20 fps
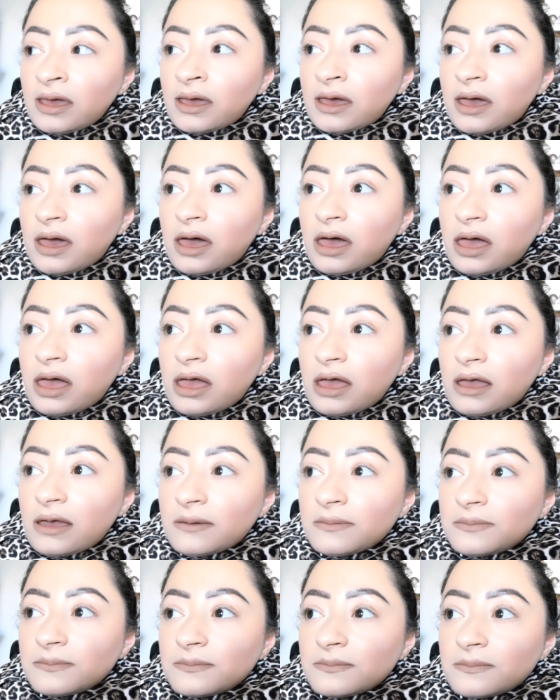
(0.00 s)

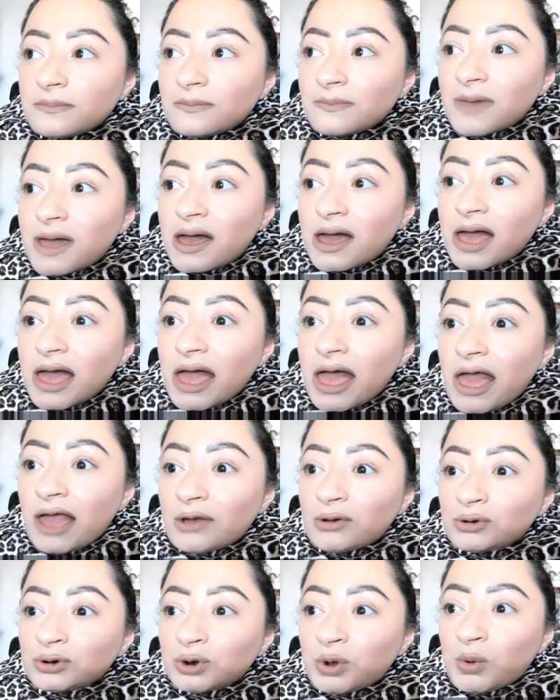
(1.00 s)
I
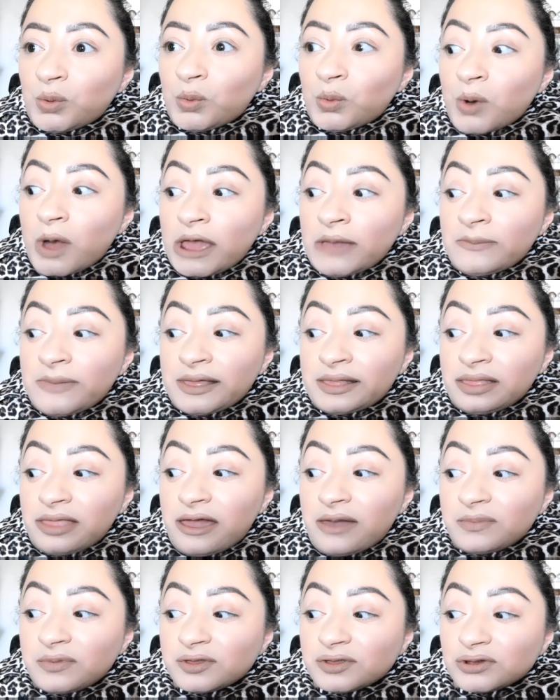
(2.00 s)
don't know why my
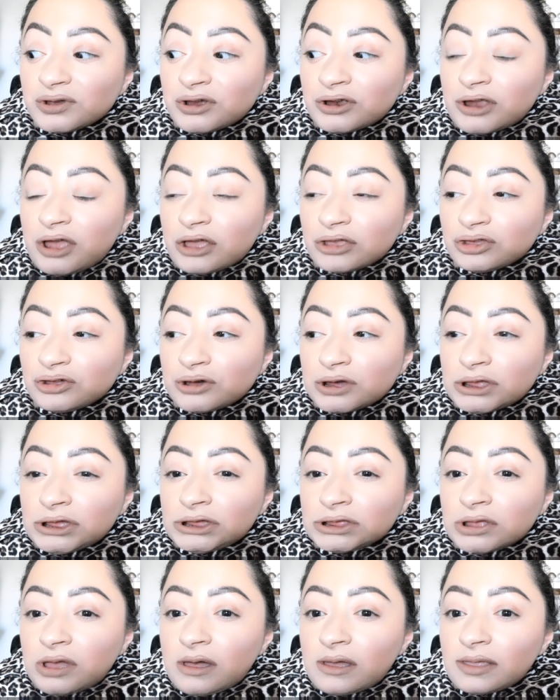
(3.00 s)
lamps are not
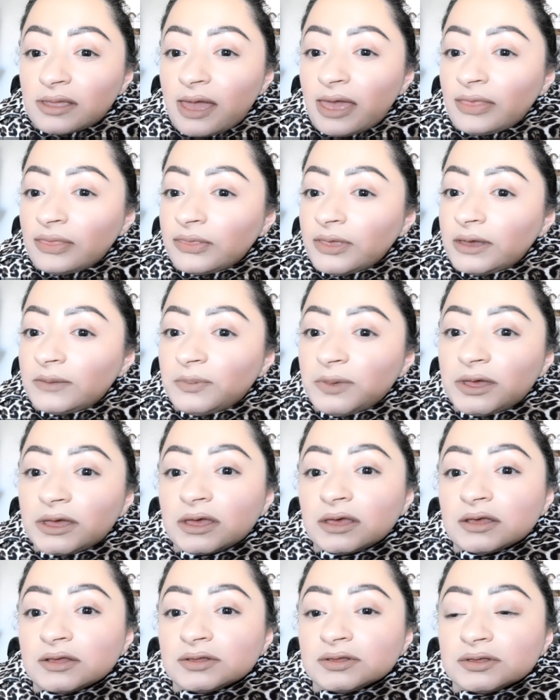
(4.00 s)
turning on. I think
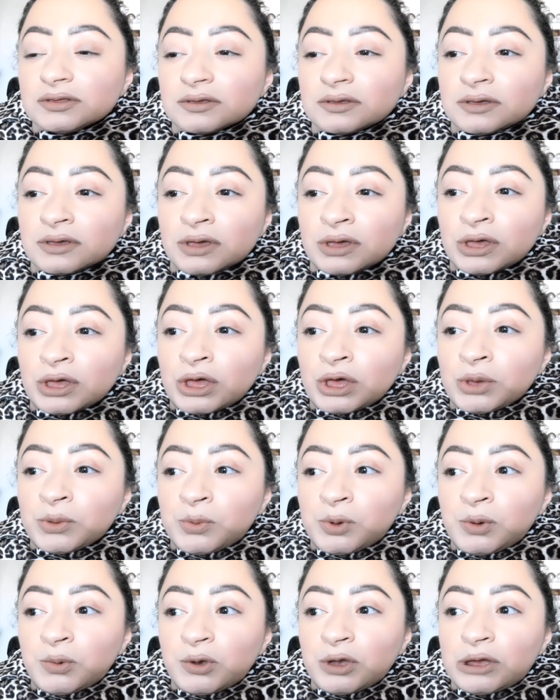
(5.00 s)
because
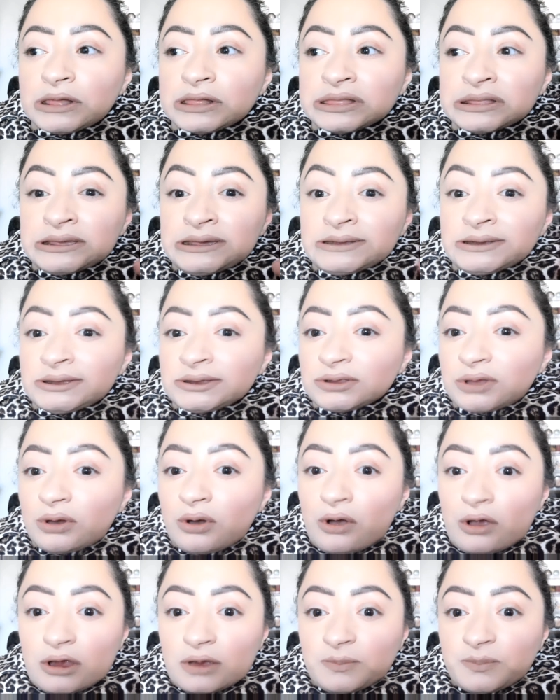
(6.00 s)
we were cleaning the
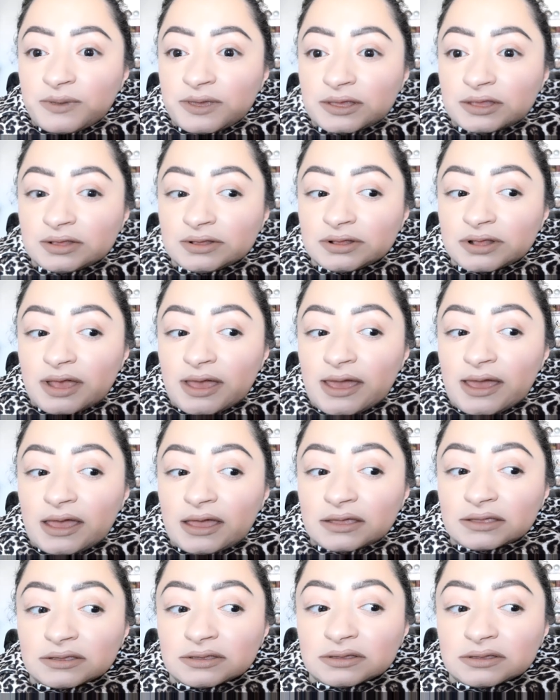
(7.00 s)
carpets,
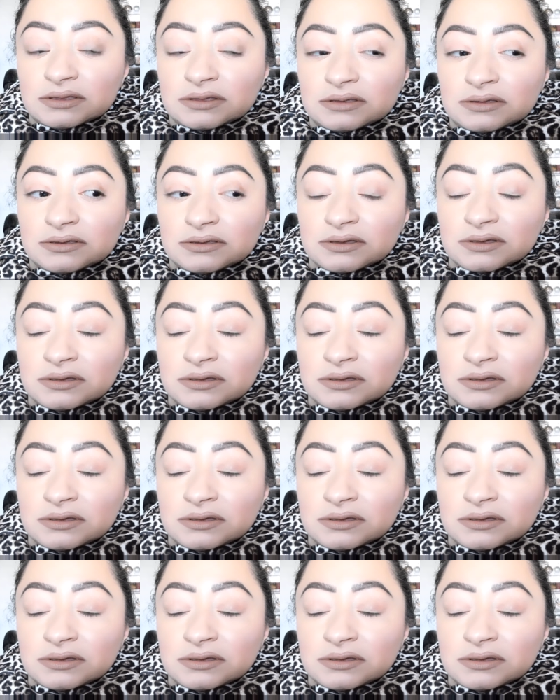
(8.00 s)
and